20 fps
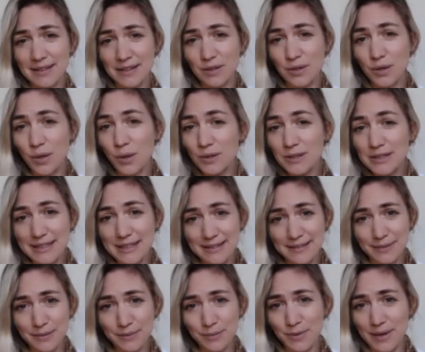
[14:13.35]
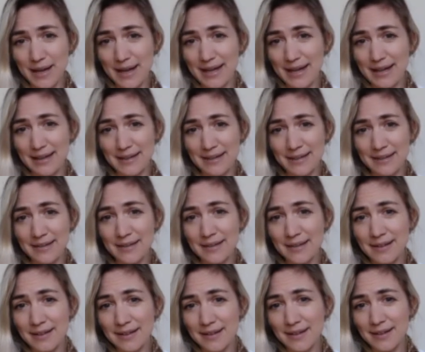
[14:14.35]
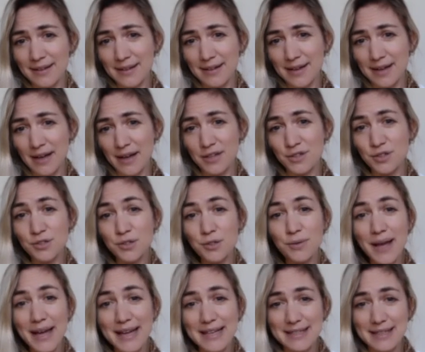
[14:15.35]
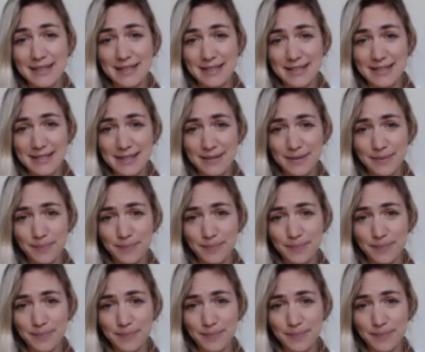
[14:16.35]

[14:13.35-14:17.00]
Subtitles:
golden, where her true essence,